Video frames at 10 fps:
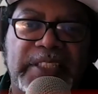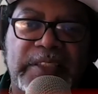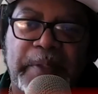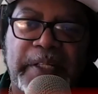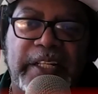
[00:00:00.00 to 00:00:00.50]
He's
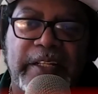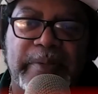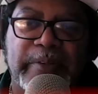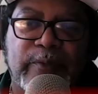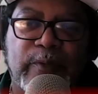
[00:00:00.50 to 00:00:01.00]
been here
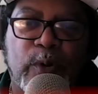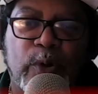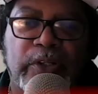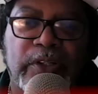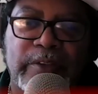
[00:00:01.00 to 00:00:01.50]

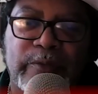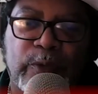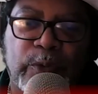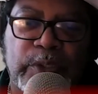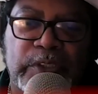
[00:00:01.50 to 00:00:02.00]
before looking
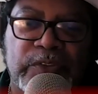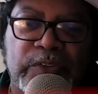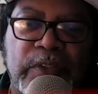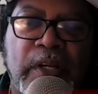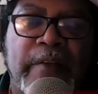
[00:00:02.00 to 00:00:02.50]
for
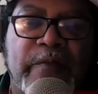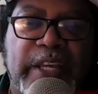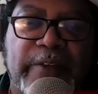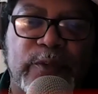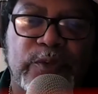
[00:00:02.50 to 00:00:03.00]
his
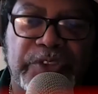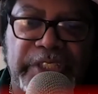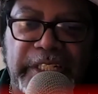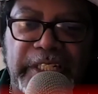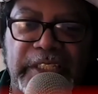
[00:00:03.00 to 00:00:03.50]
faithful
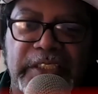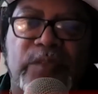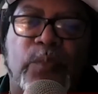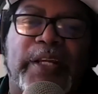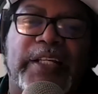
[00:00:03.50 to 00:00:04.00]
steed,
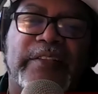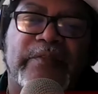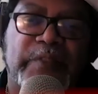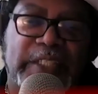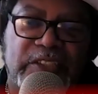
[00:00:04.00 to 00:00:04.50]
Winged
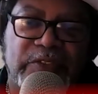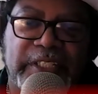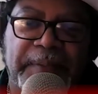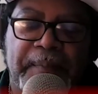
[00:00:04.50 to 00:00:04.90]
Victory,